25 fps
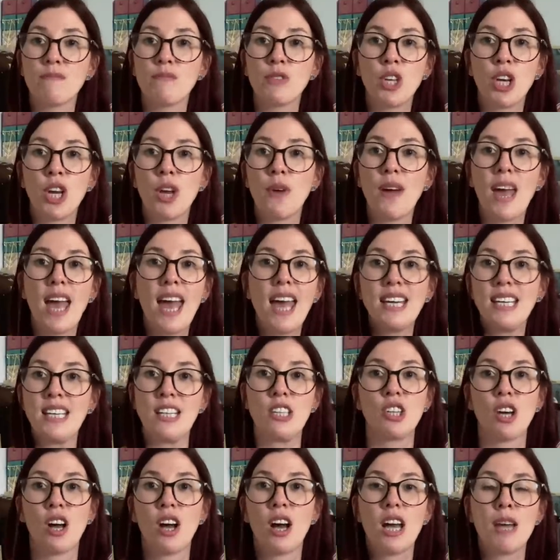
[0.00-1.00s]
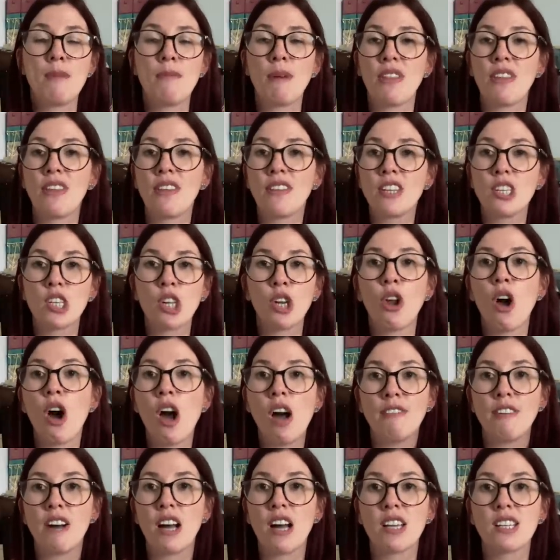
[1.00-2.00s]
you know, anytime, I think there's a lot
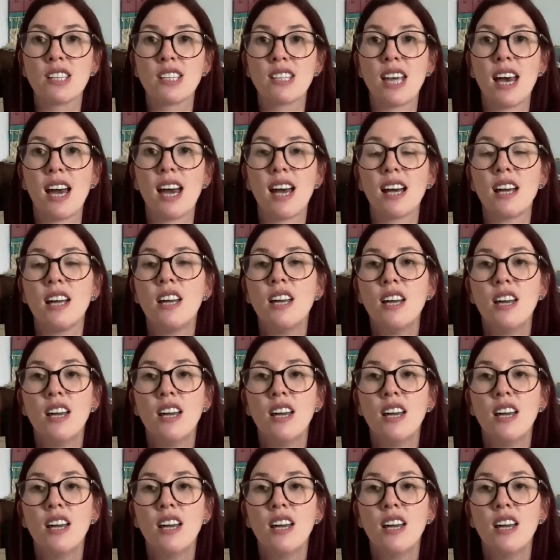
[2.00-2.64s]
of us that